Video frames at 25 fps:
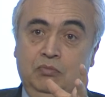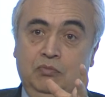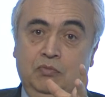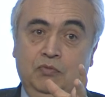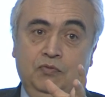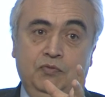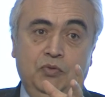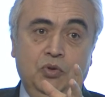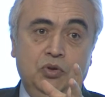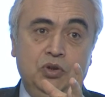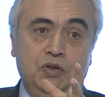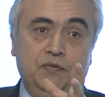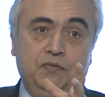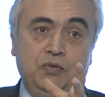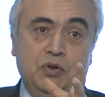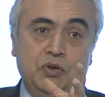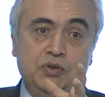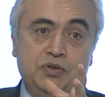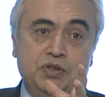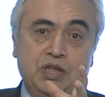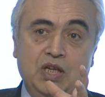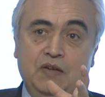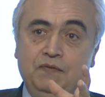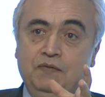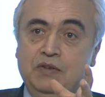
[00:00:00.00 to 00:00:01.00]
For the
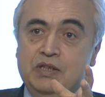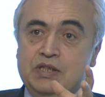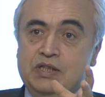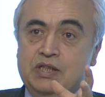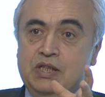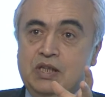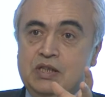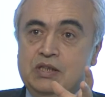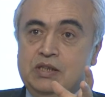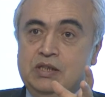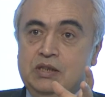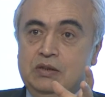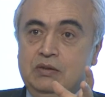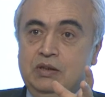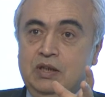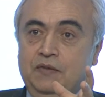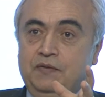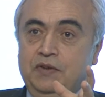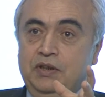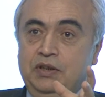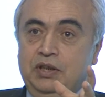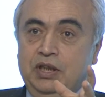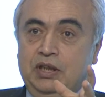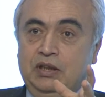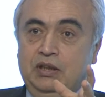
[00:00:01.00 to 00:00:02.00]
first time, we see a
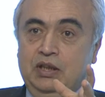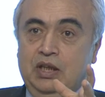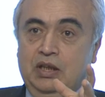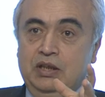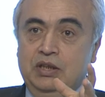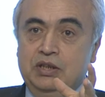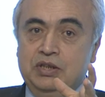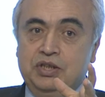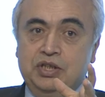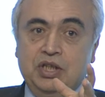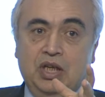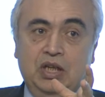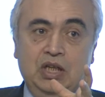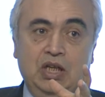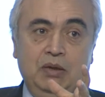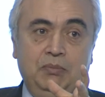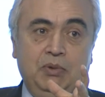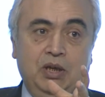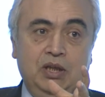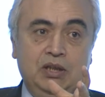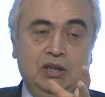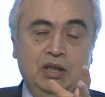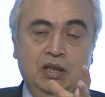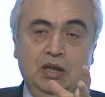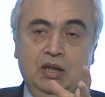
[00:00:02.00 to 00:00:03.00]
significant decline in China,
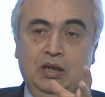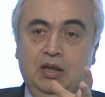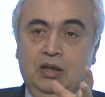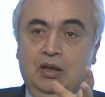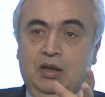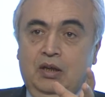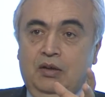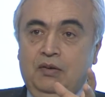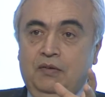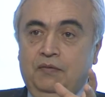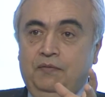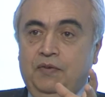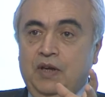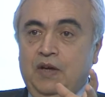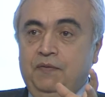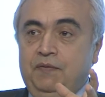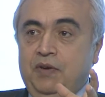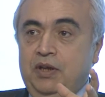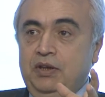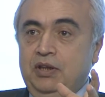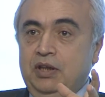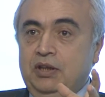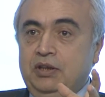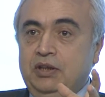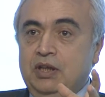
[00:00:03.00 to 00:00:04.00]
about
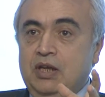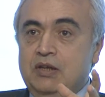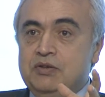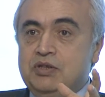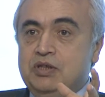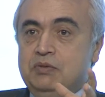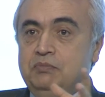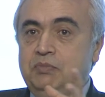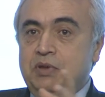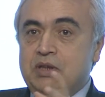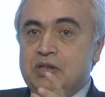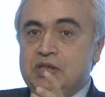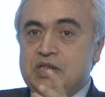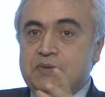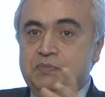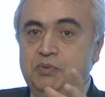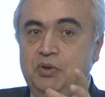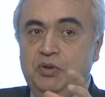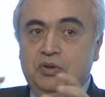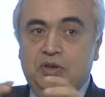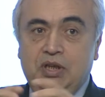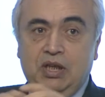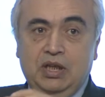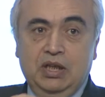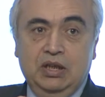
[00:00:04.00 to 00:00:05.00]
500,000 barrels
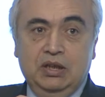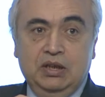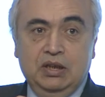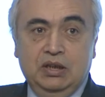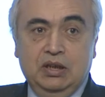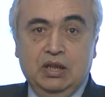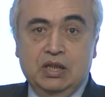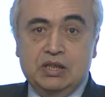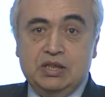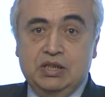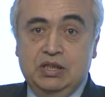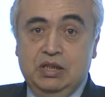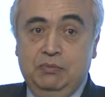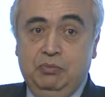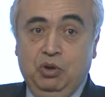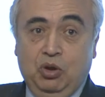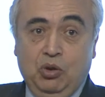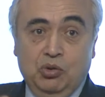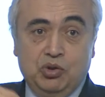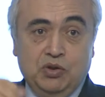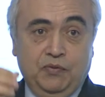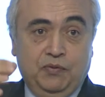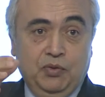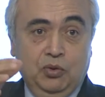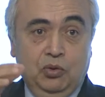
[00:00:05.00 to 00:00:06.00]
per day in the last year
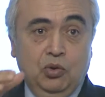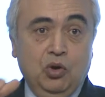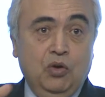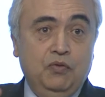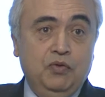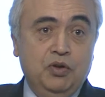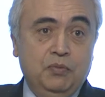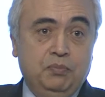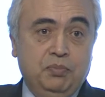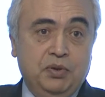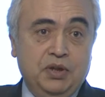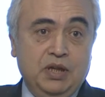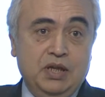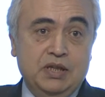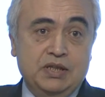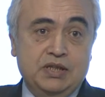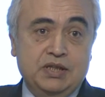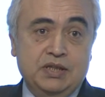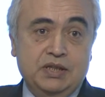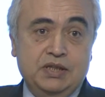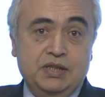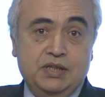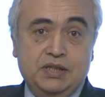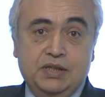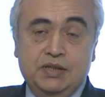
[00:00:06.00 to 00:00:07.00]
because of the lower
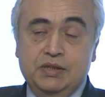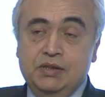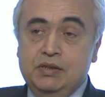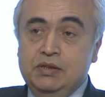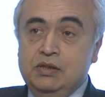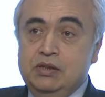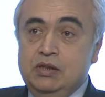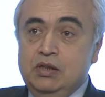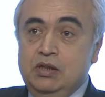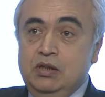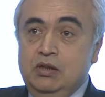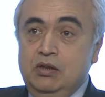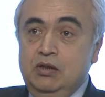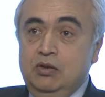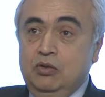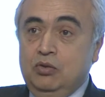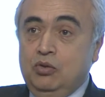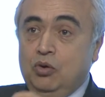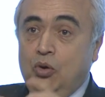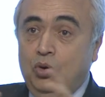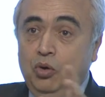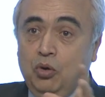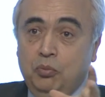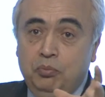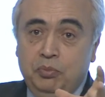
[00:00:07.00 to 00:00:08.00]
prices.
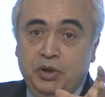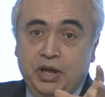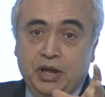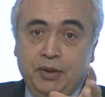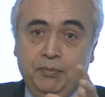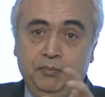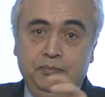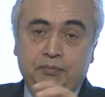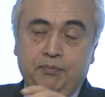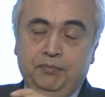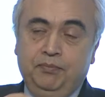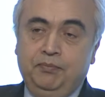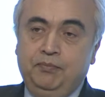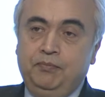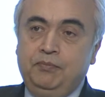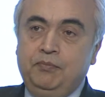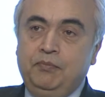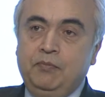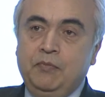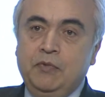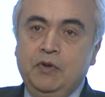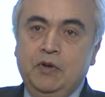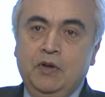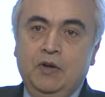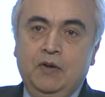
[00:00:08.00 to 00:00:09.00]
Colombia,
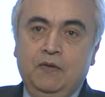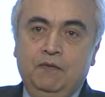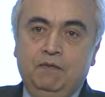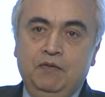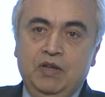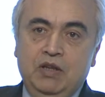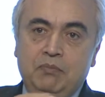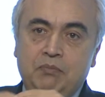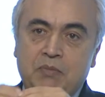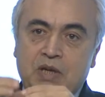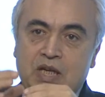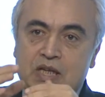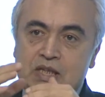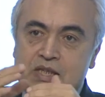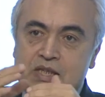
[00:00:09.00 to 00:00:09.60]
we may